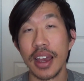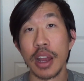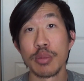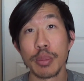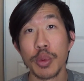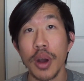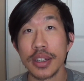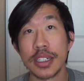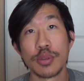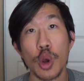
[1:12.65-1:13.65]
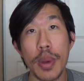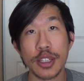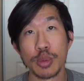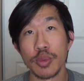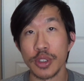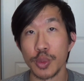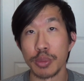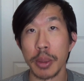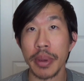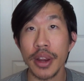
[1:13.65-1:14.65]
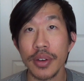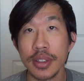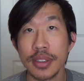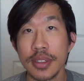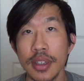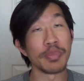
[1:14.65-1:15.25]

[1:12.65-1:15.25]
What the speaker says: I remember watching romance movies with my parents.